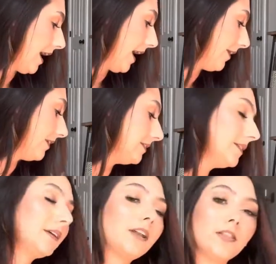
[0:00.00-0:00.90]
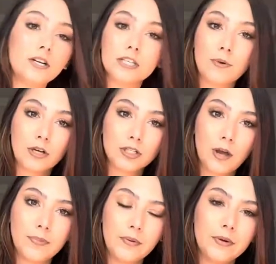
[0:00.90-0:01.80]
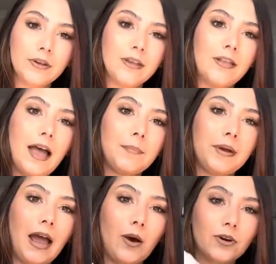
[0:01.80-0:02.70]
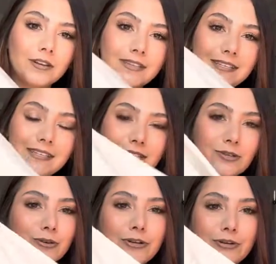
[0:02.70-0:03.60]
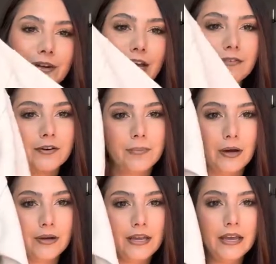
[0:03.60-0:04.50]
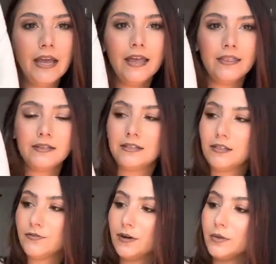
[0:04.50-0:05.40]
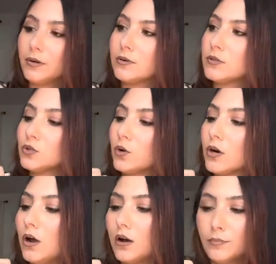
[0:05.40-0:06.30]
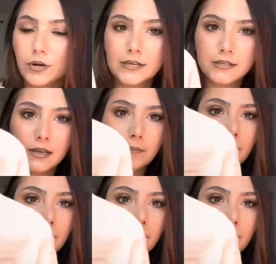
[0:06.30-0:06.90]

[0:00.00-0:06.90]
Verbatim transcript: and this is another small shop that we really like, but I ordered this little crew neck for Bodie. This is from the store called Bricks and